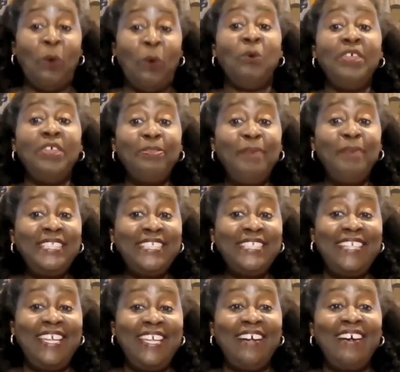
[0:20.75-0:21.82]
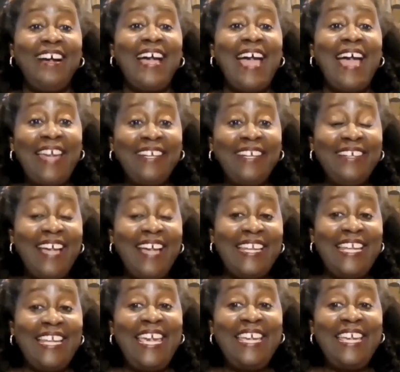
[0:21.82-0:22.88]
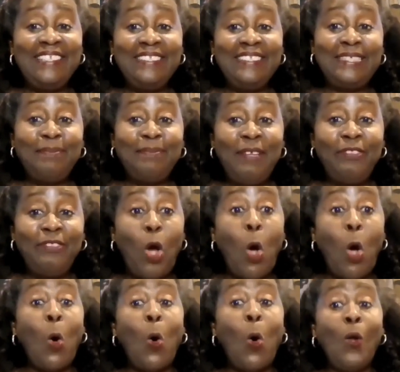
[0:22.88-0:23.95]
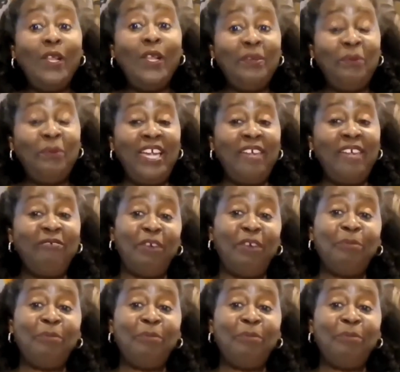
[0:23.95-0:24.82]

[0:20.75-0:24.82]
With me today are Anna and Hayden Smith, all the way from